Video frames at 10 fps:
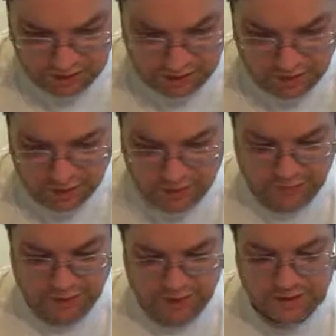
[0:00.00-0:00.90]
There's no
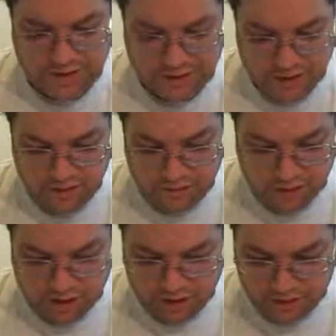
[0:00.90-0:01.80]
GPS inside of the
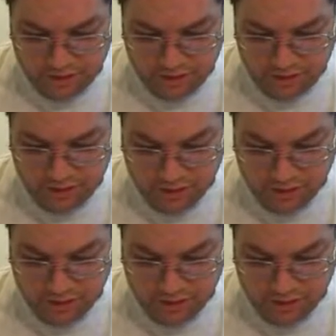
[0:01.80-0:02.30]
BitLock, but there are a